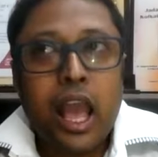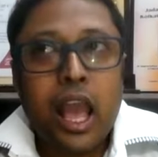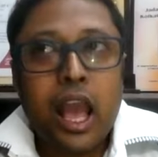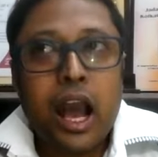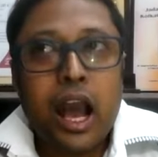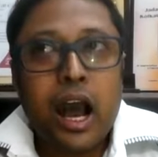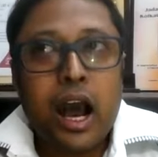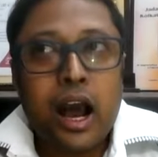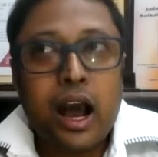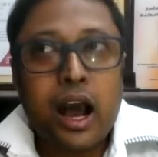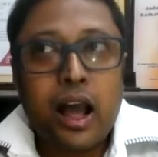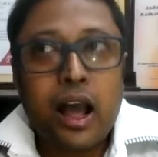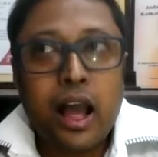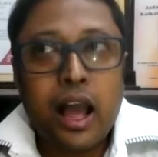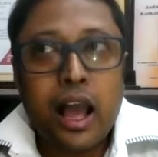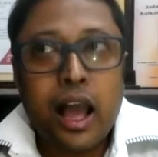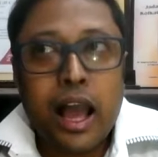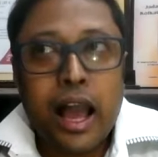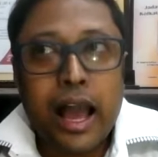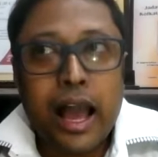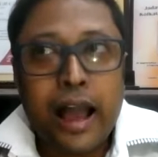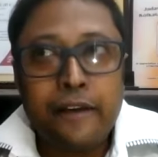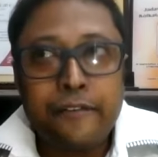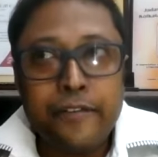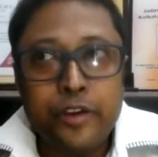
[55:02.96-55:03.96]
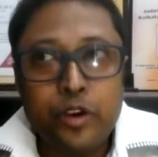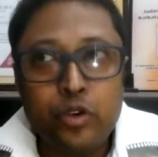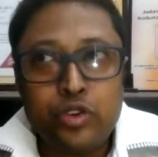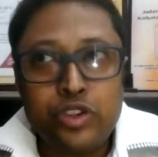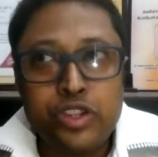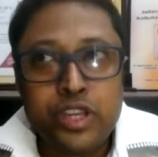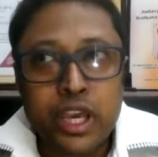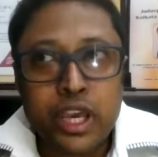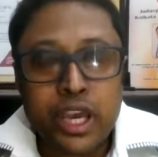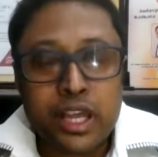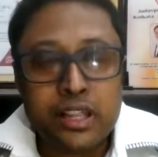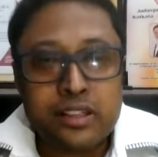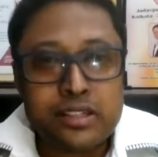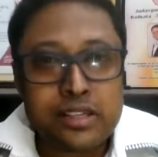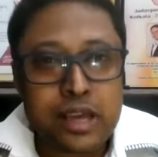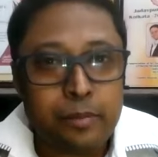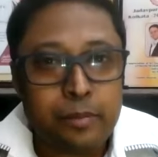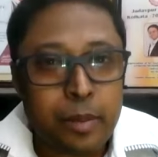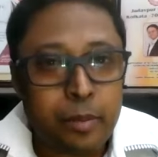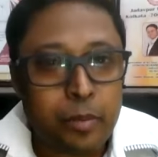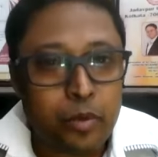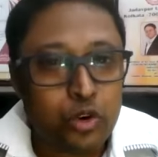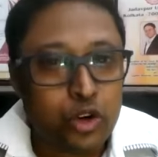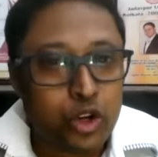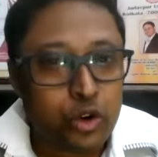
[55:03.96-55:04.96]
have you taken some
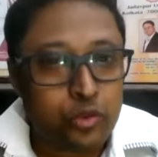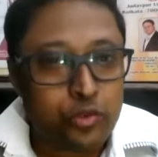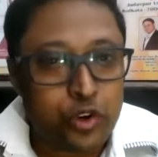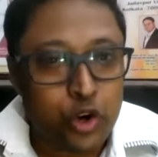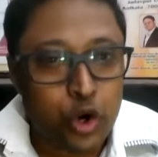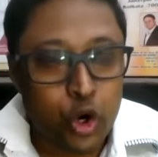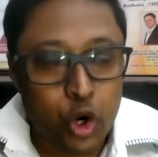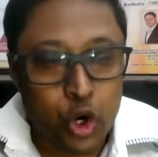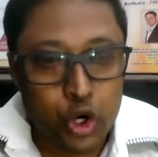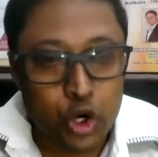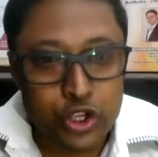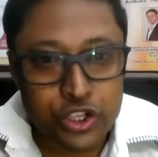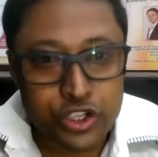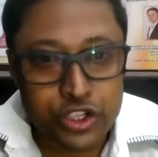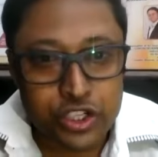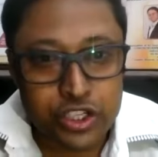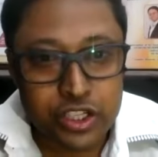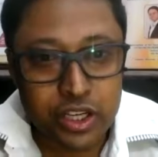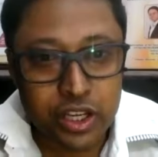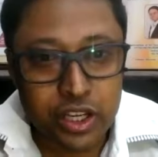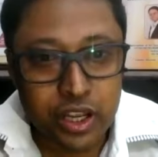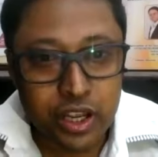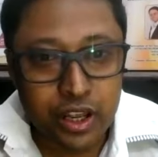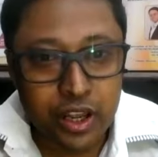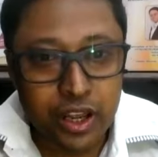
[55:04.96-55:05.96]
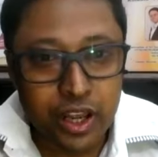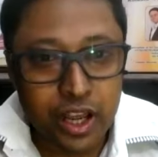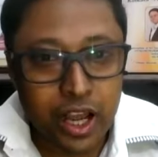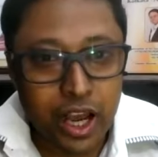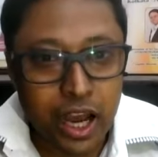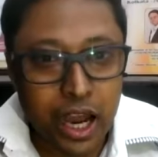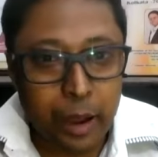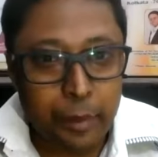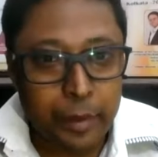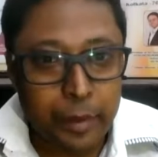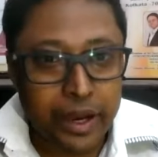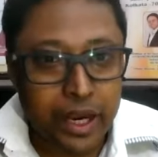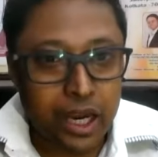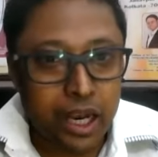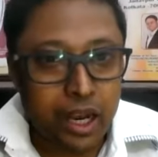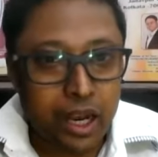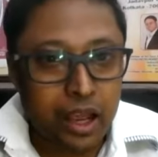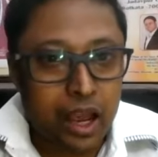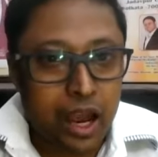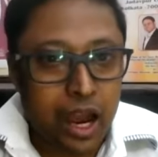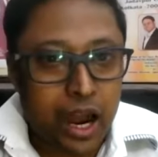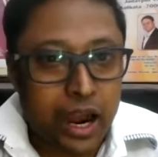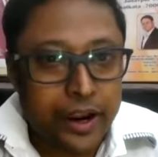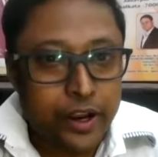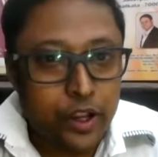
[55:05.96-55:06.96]
amount of course? I mean,
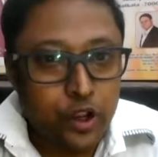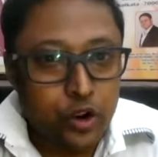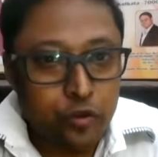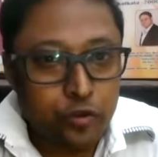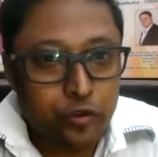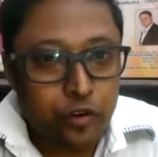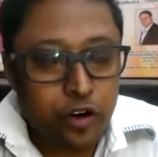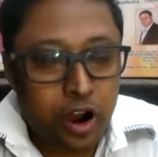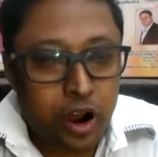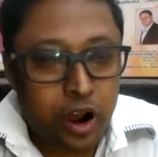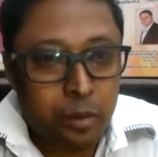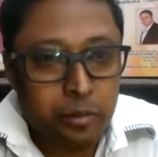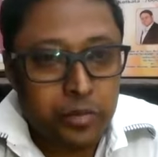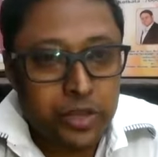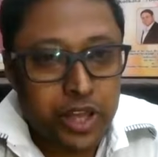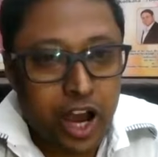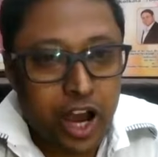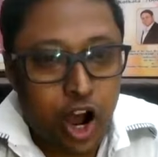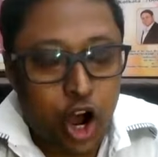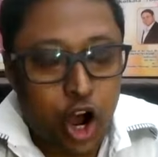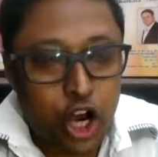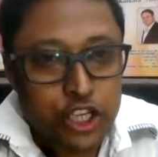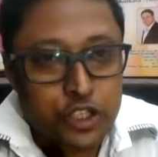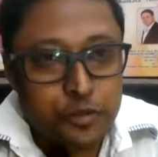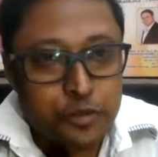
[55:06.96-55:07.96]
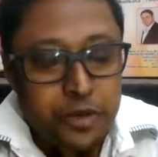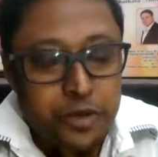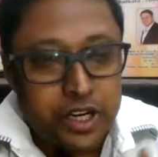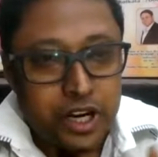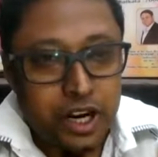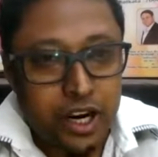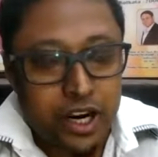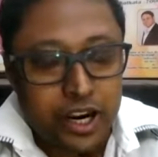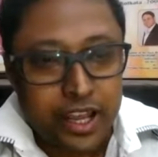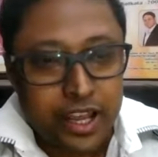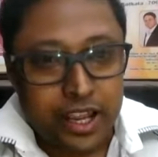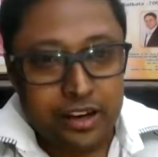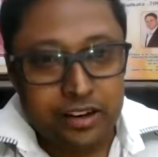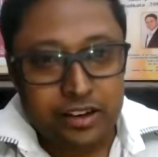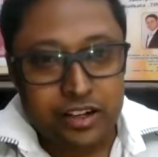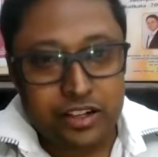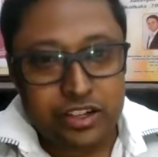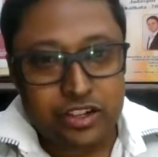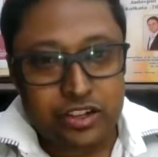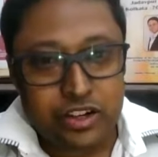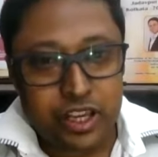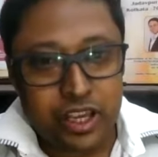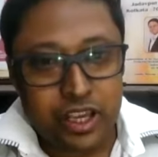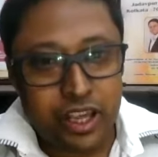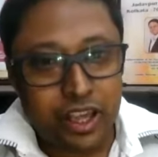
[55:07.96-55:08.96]
are you from the hospitality
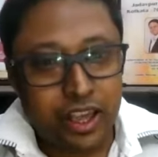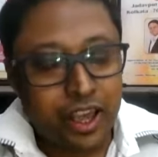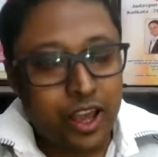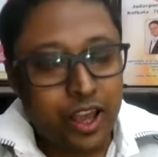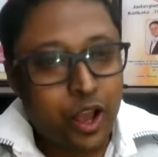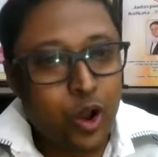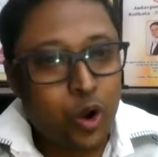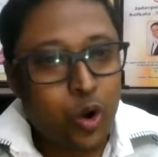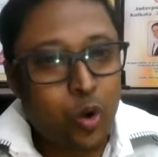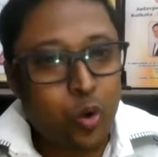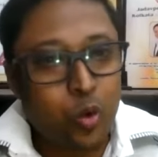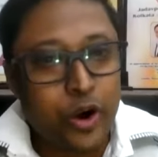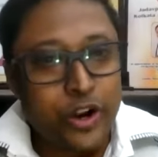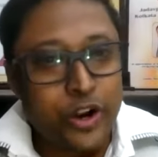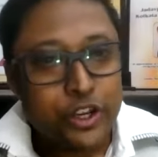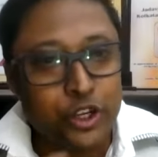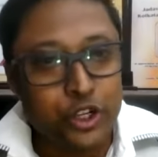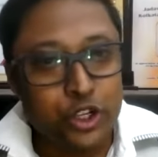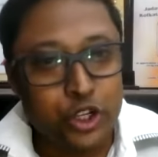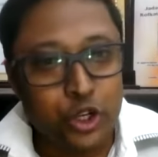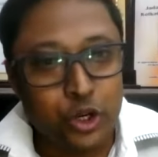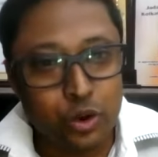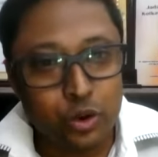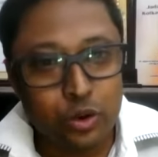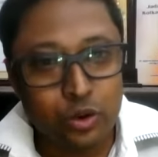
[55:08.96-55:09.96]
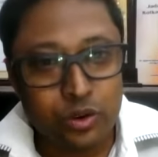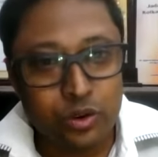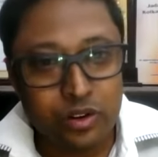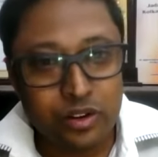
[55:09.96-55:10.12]
industry? What do you do?